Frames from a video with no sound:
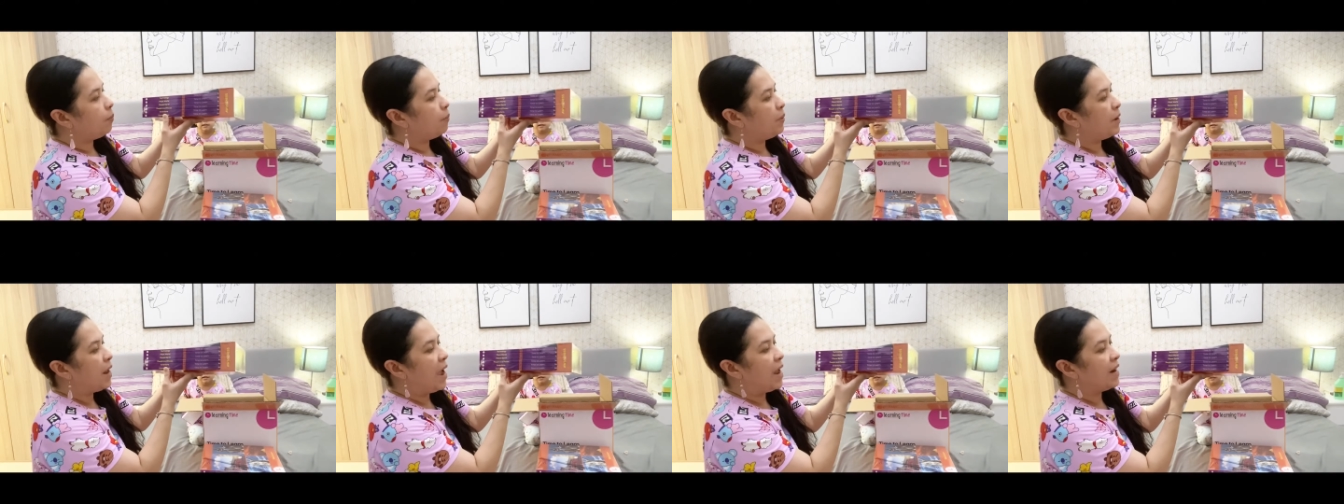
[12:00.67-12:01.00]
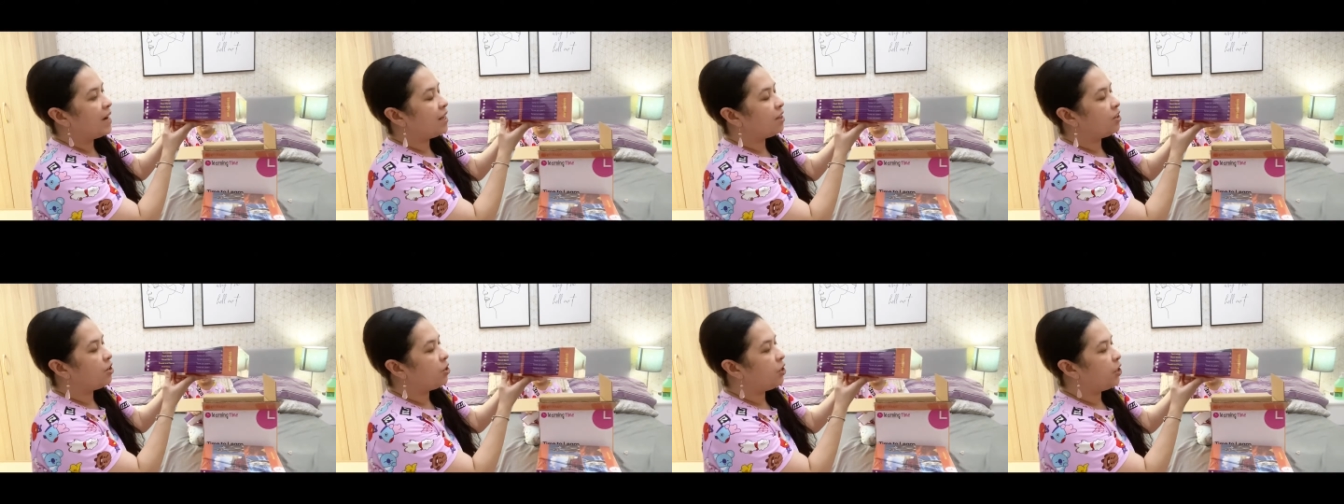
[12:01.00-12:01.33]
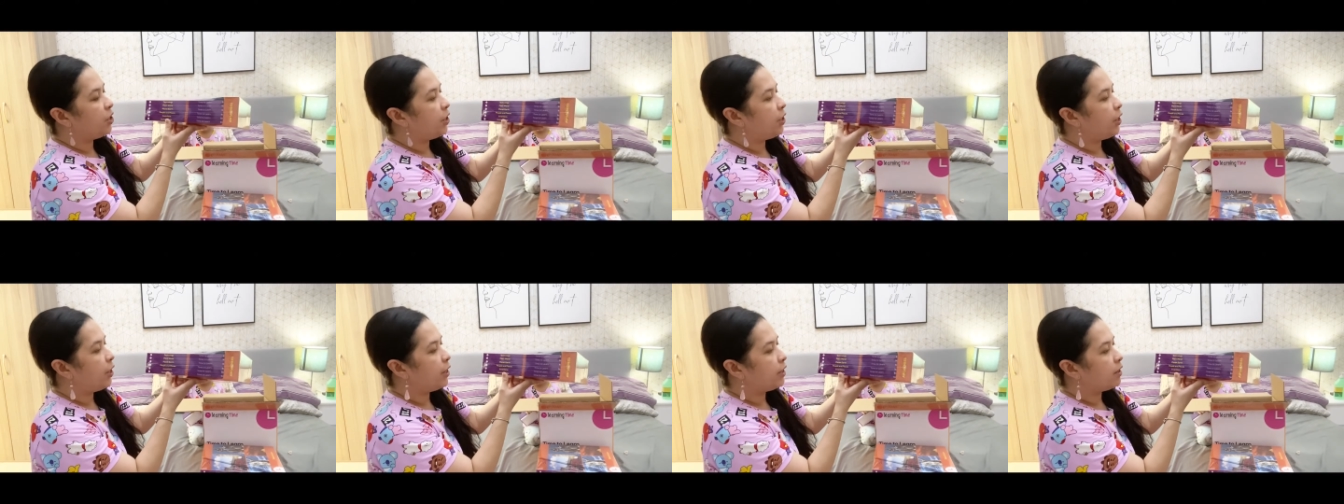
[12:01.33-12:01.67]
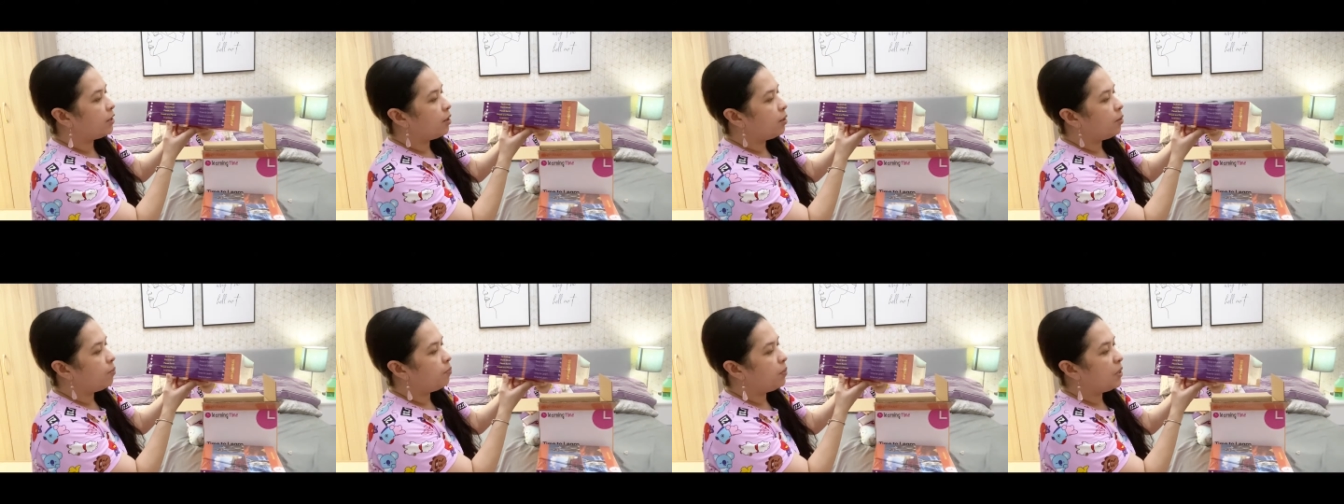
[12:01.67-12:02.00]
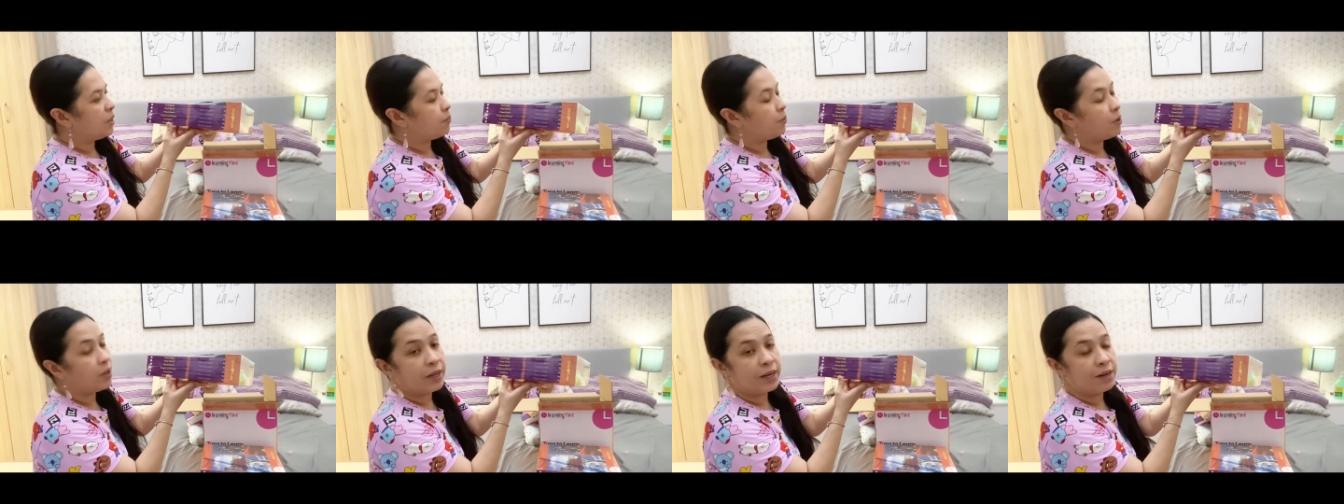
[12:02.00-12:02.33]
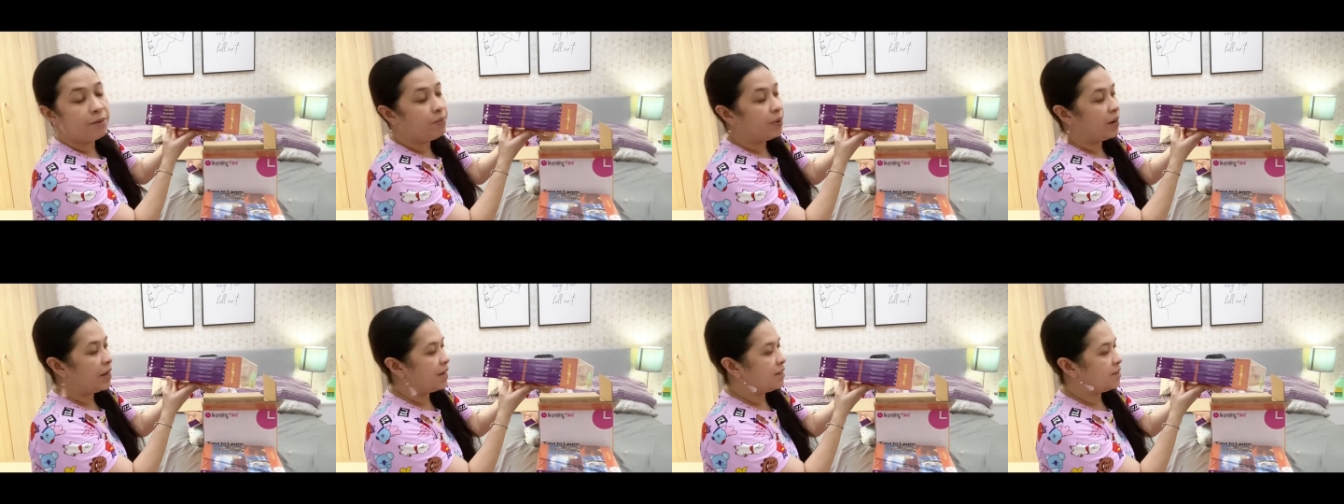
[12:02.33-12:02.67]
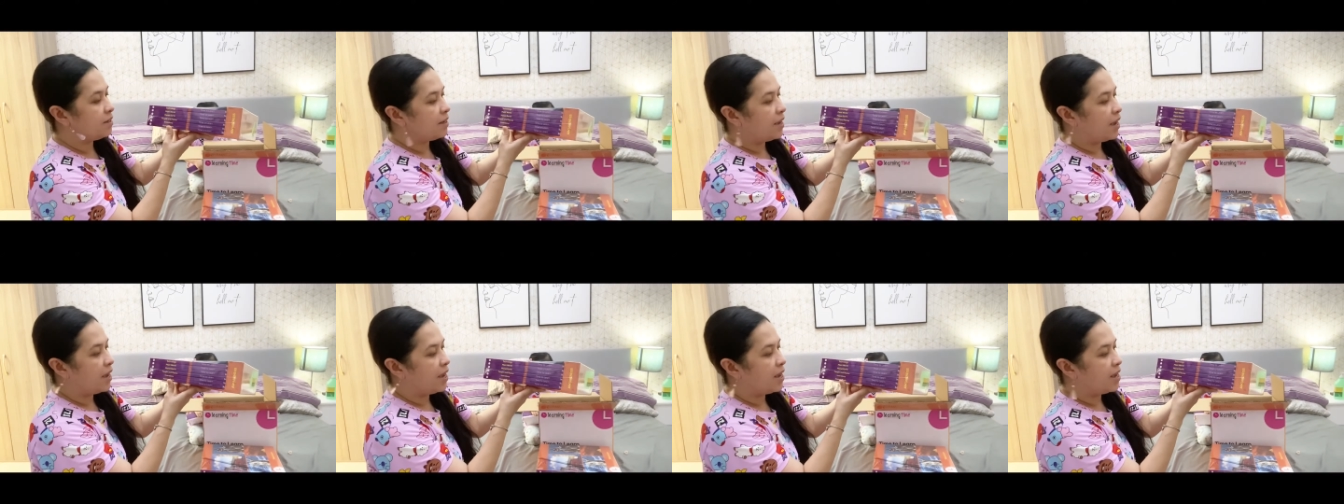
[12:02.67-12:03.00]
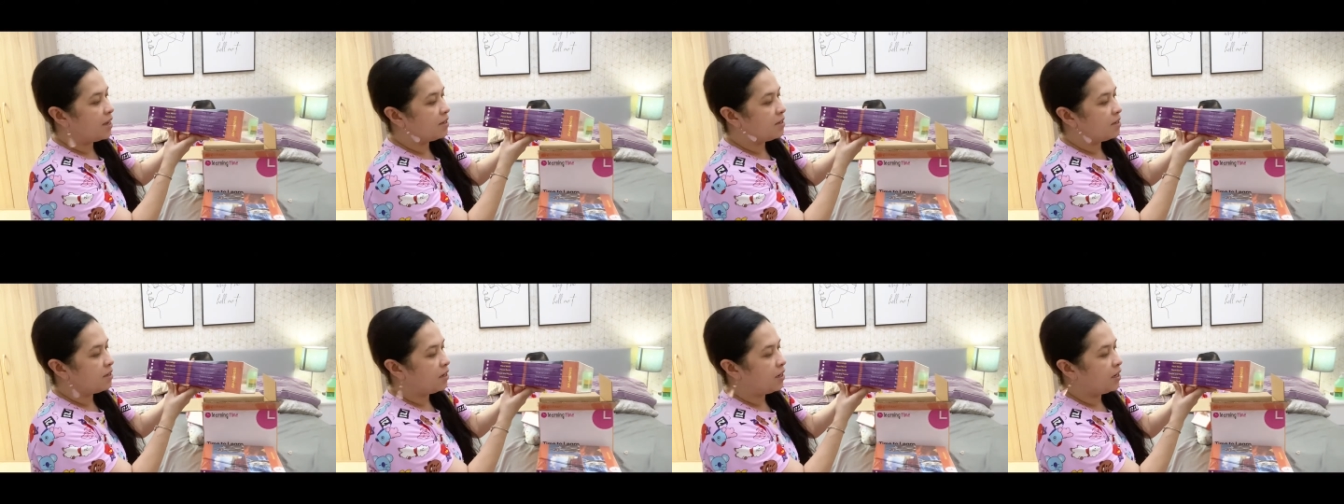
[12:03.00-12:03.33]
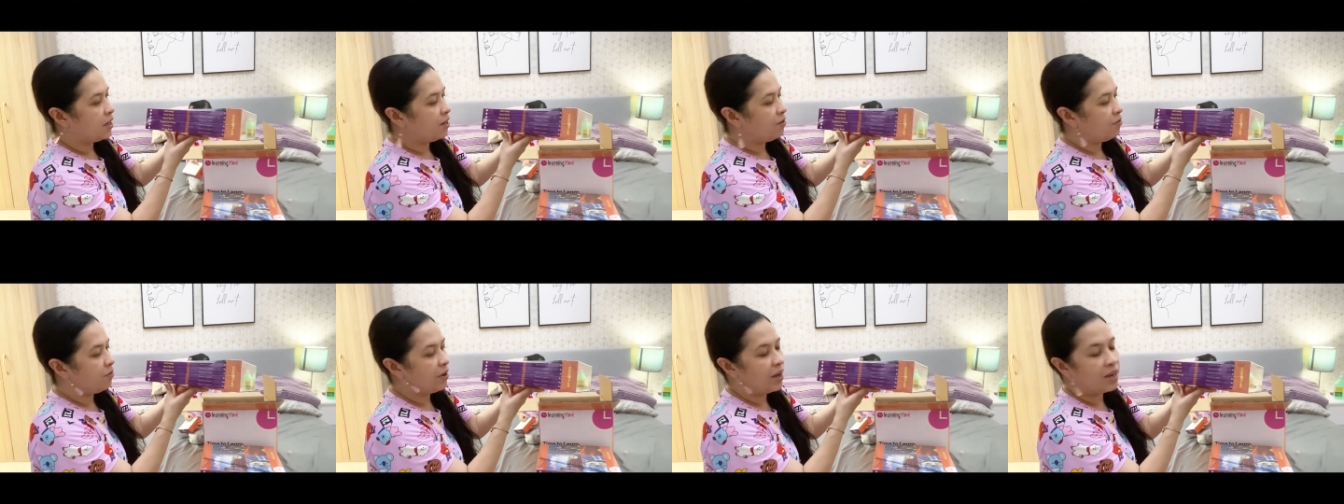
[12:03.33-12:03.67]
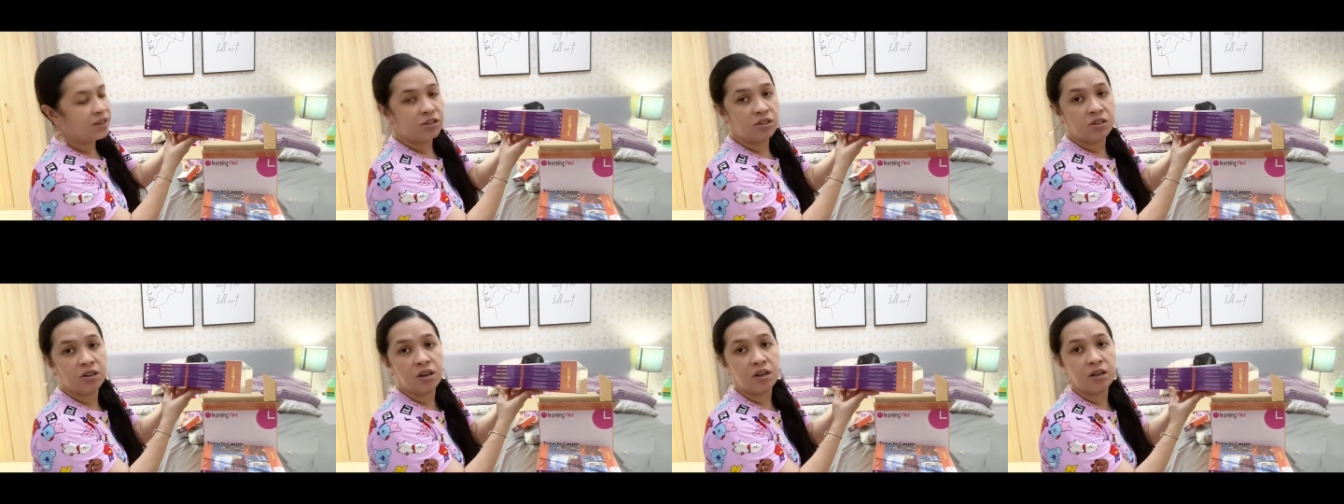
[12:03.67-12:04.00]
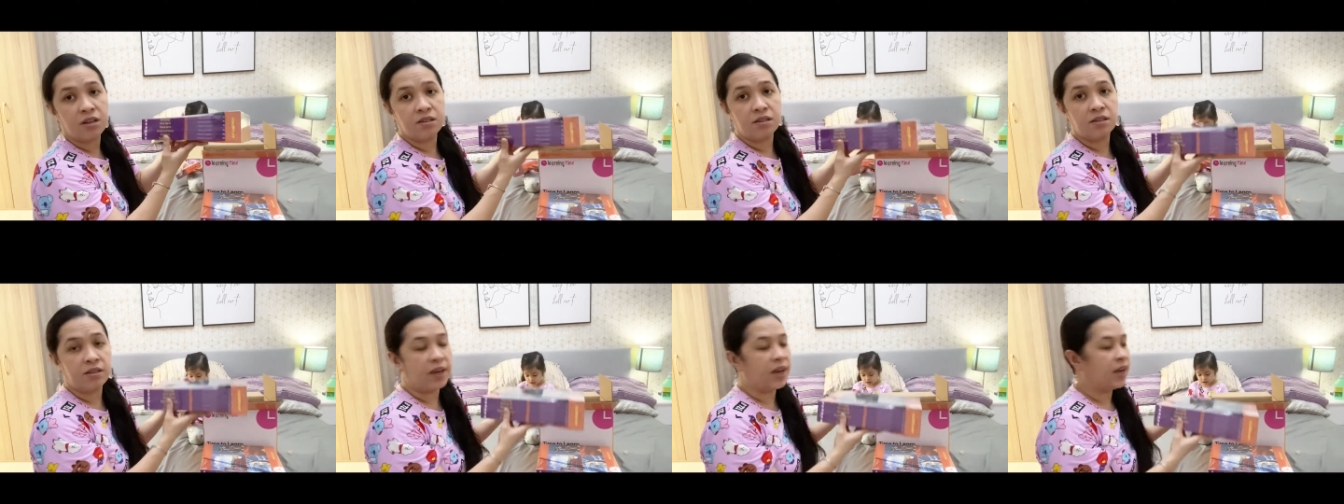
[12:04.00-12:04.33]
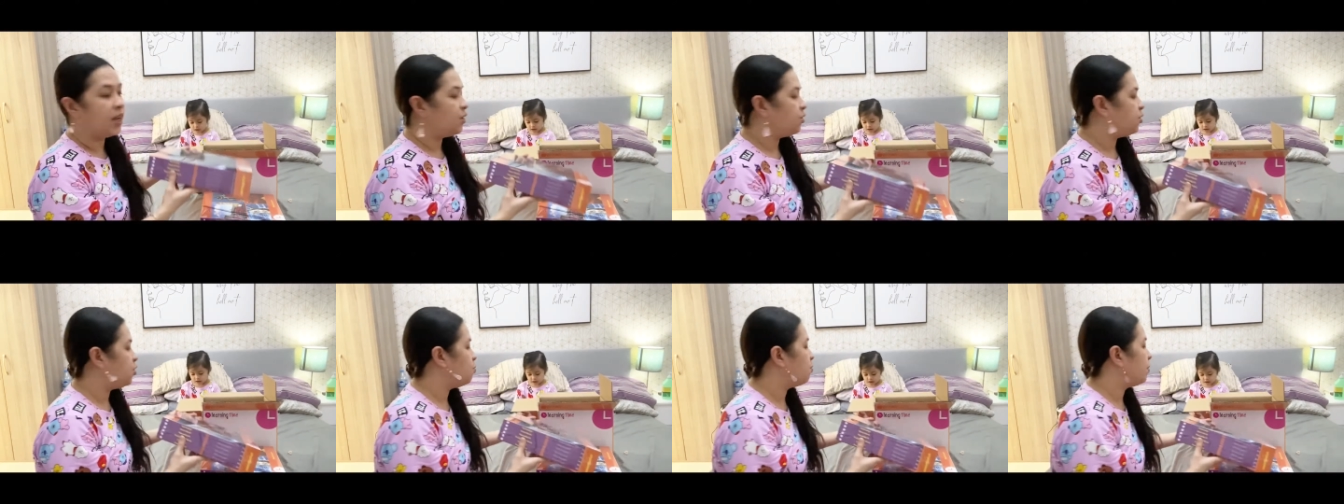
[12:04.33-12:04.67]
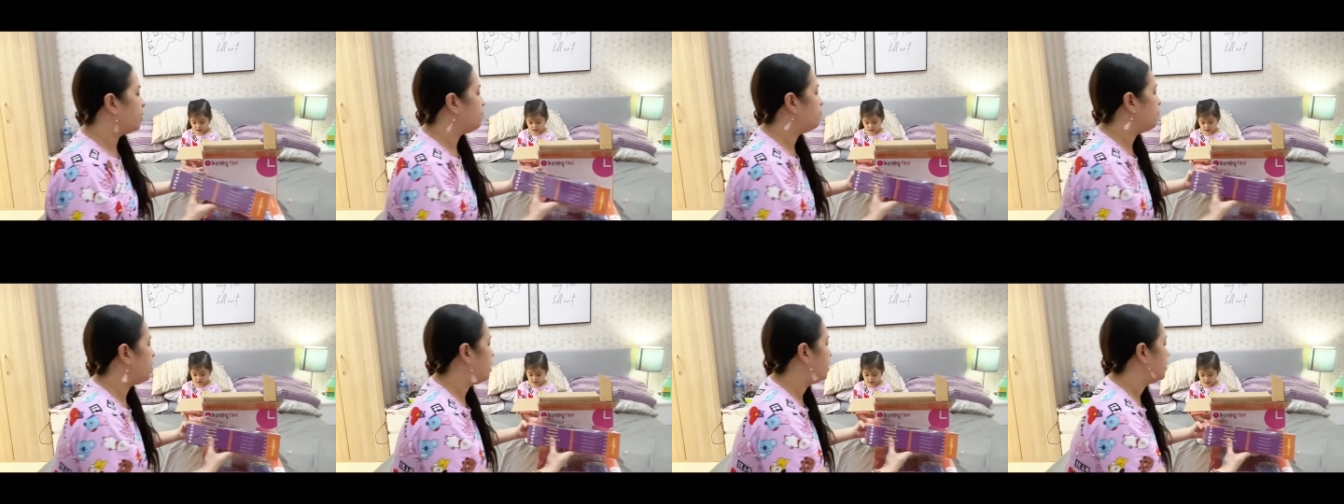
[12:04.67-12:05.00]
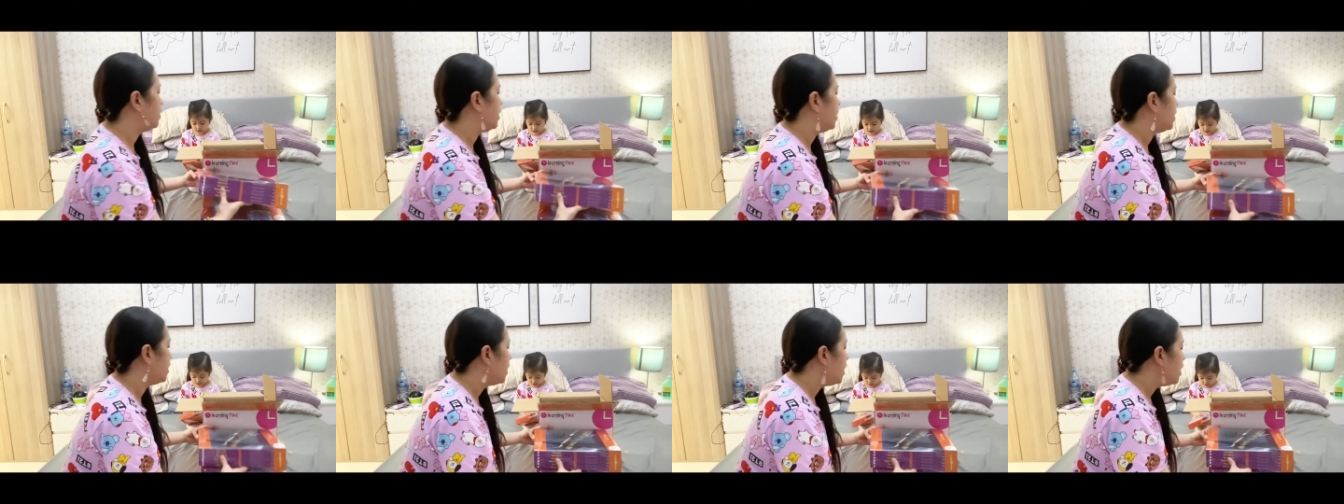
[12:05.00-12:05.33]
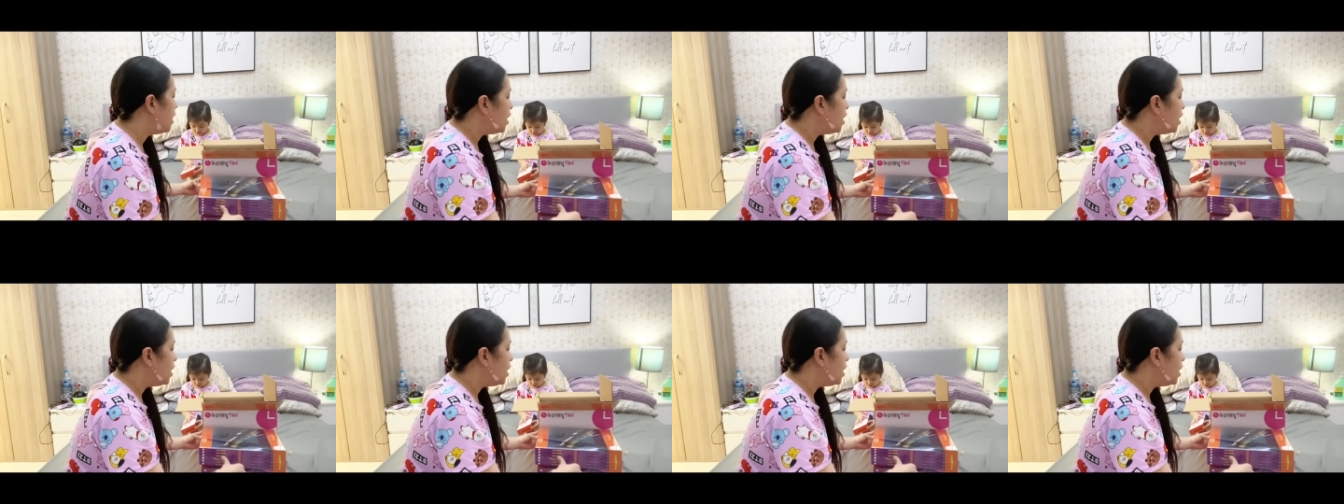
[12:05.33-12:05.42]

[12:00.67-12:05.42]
Planet Earth, People and Places, Inventions, and Human Body.